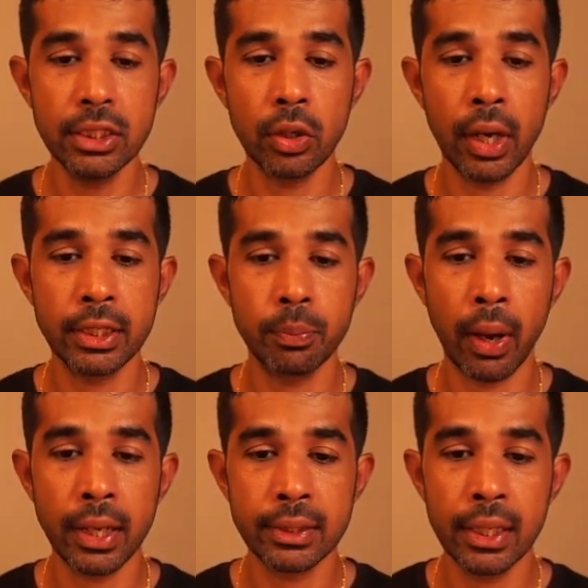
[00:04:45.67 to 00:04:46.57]
So let's
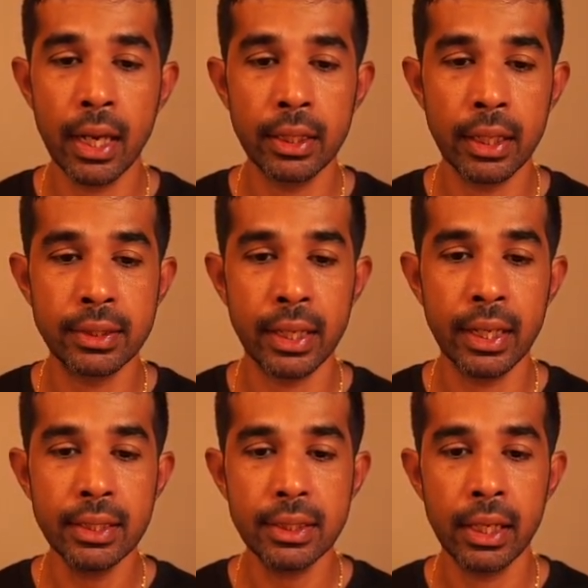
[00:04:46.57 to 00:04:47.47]
pass in the
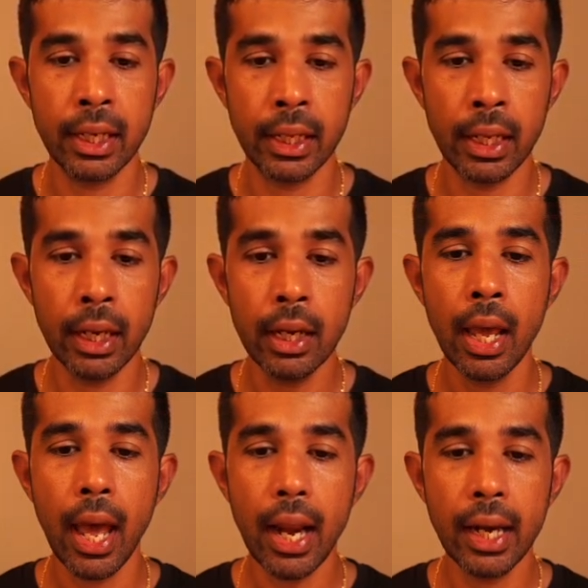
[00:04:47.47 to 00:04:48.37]
settings in here
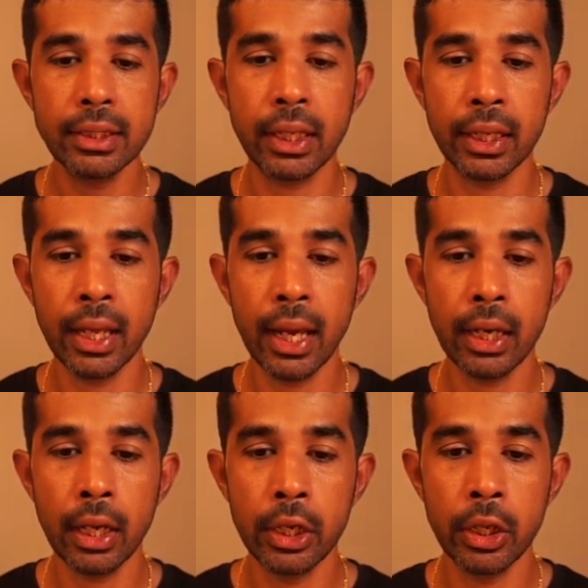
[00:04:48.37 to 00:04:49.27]
and let's create
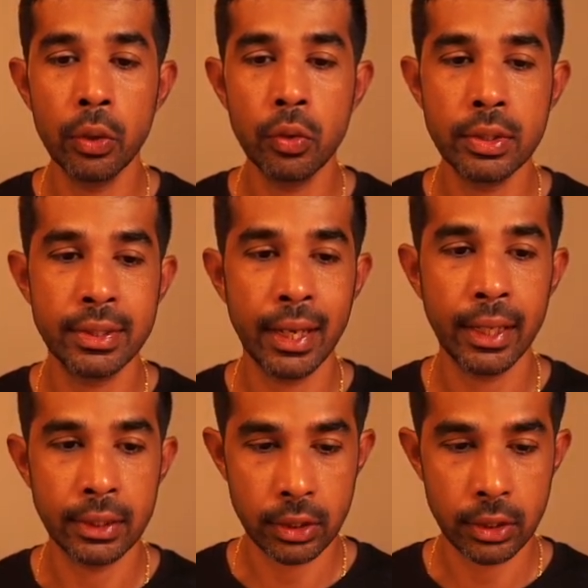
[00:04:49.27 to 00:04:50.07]
a new settings.